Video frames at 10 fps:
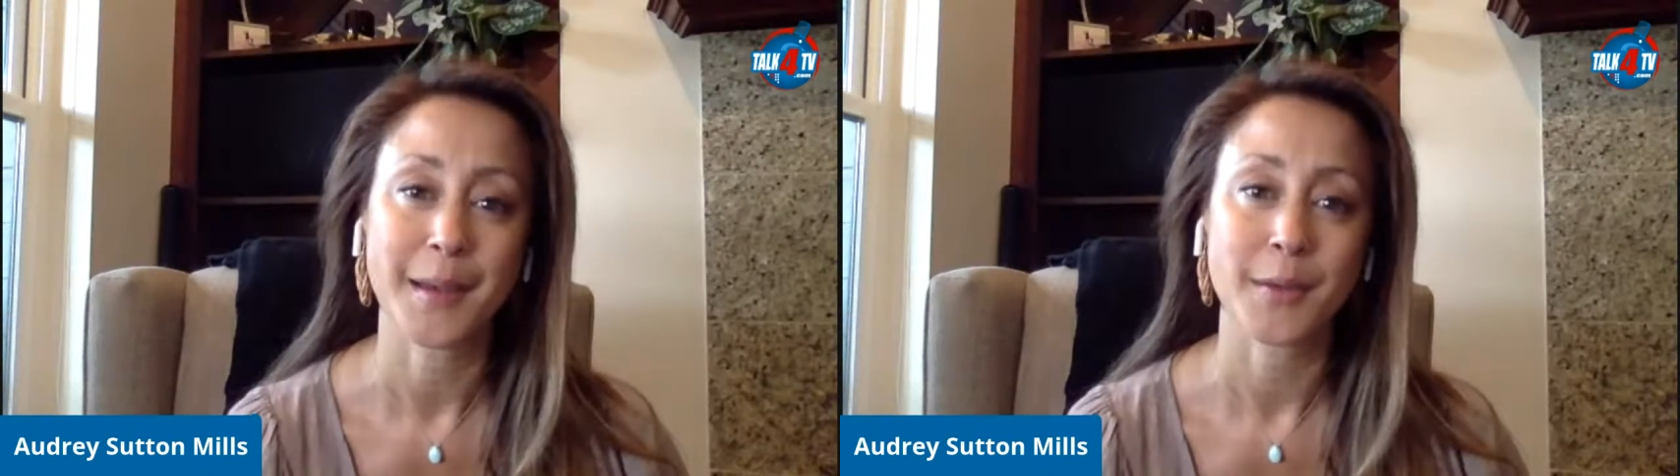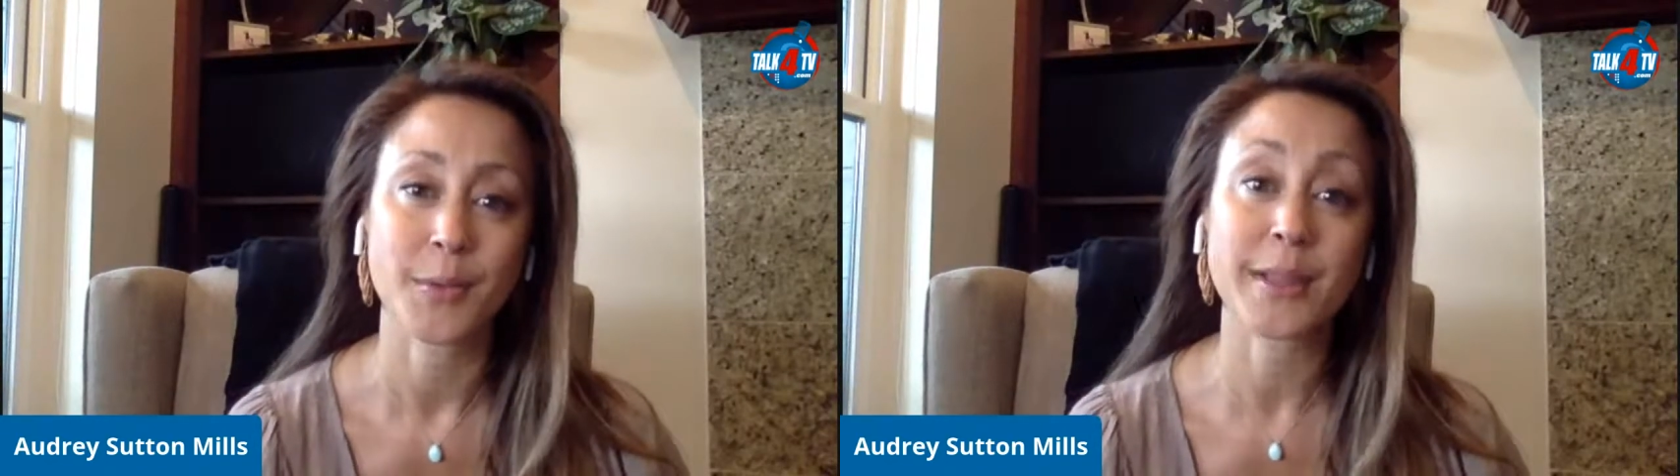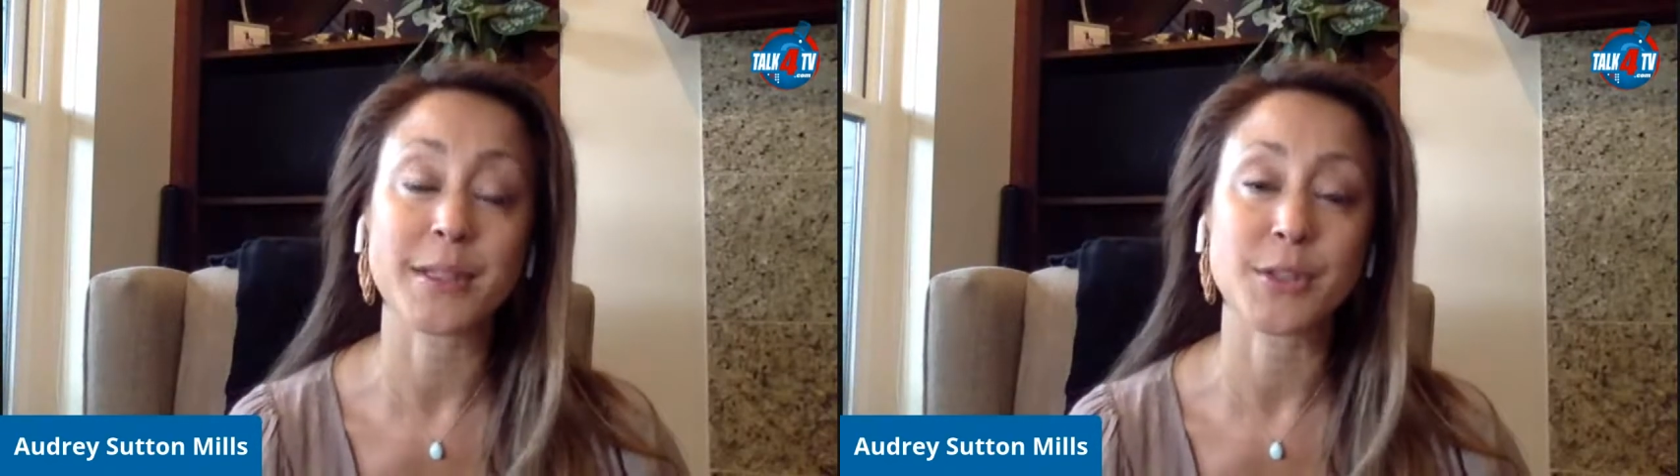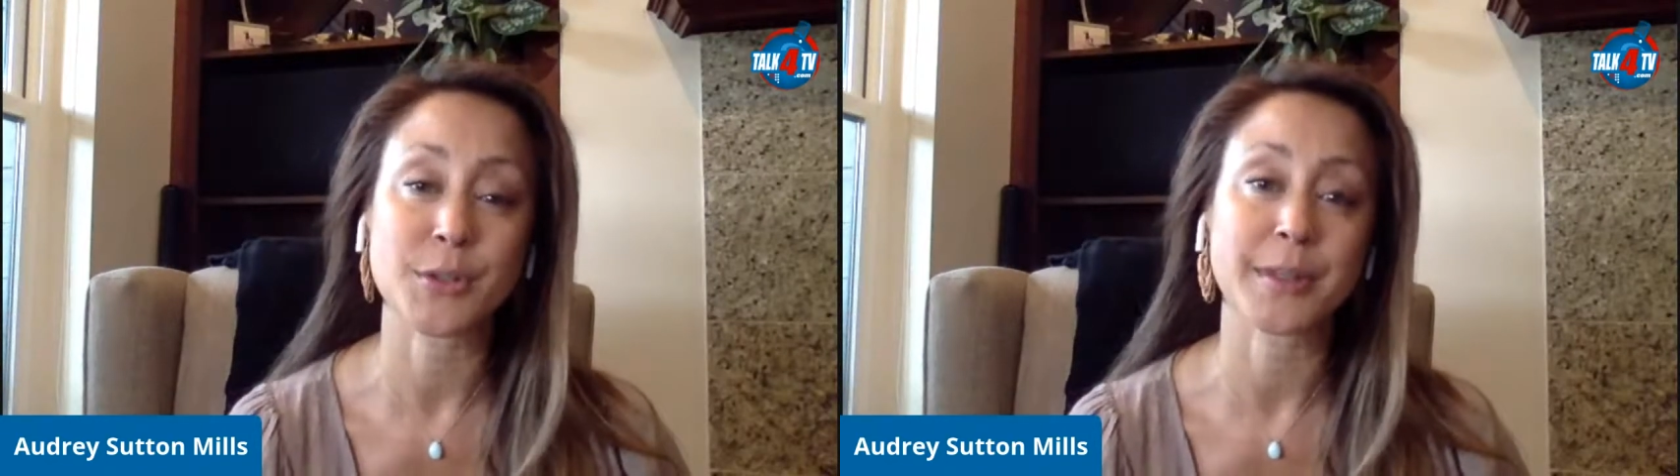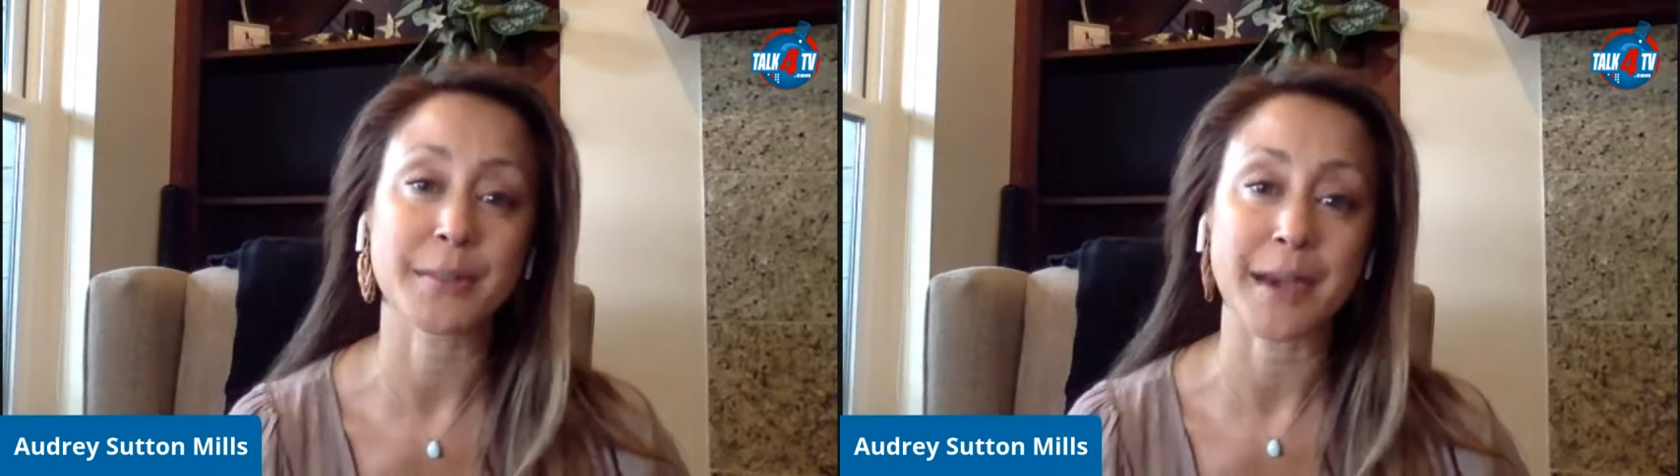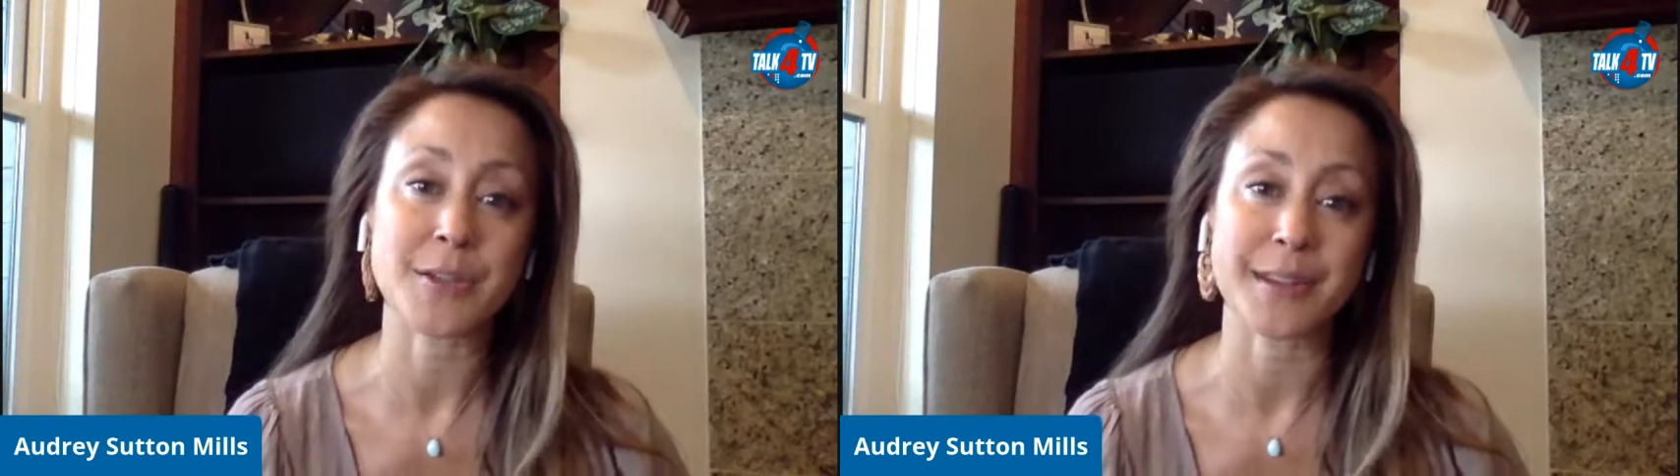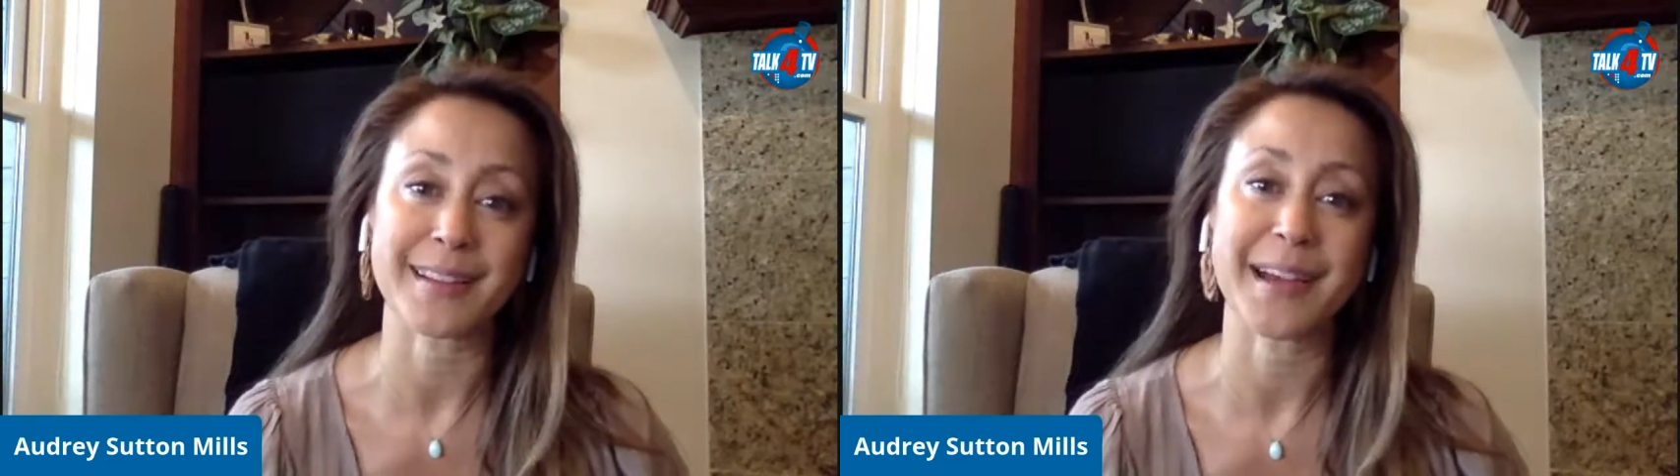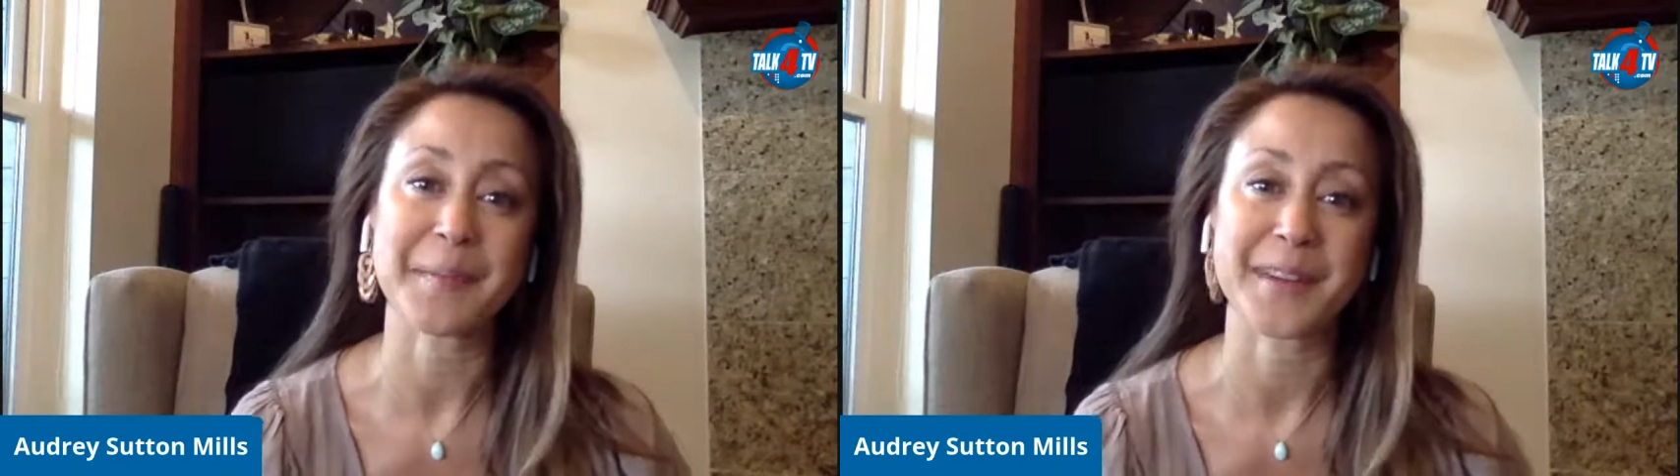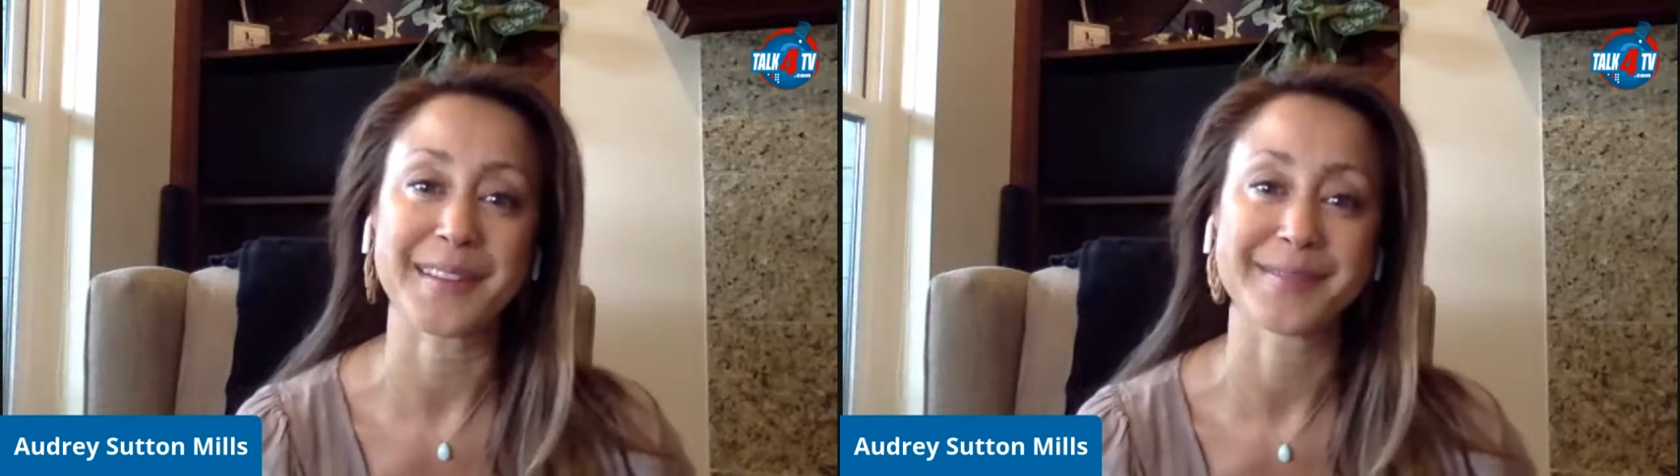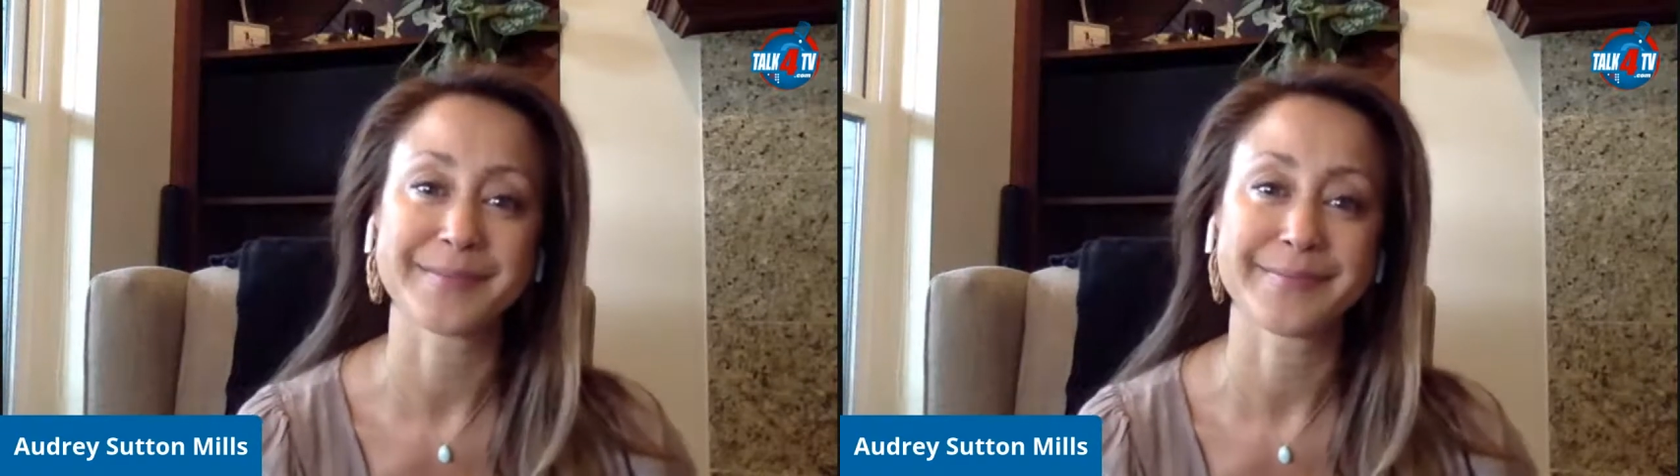really truly magic can happen